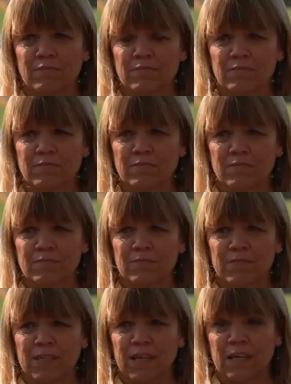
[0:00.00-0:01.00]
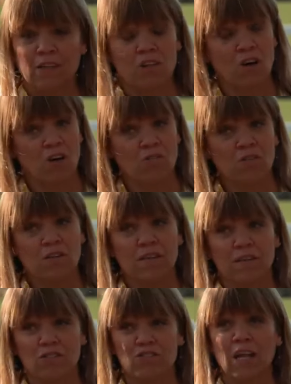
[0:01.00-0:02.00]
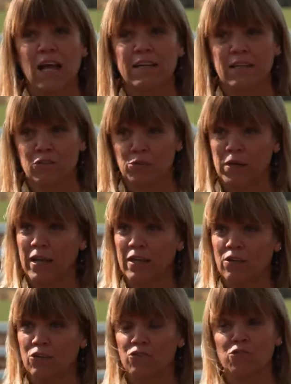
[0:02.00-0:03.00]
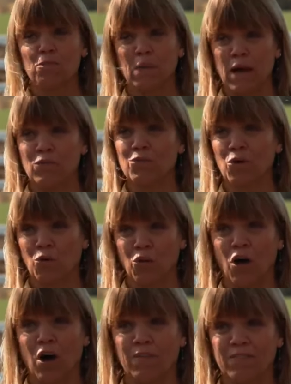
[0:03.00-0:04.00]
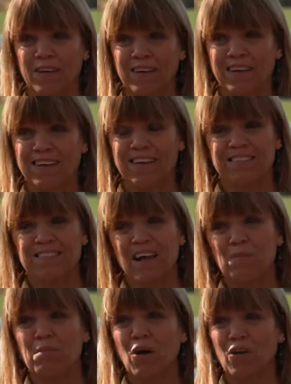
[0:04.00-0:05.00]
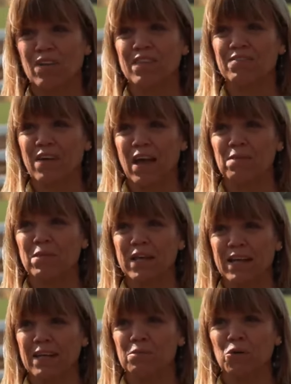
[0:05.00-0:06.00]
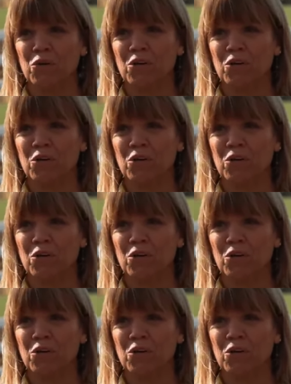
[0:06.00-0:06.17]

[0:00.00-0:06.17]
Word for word: and they tied the knot in 2021. Despite some backlash, their relationship has since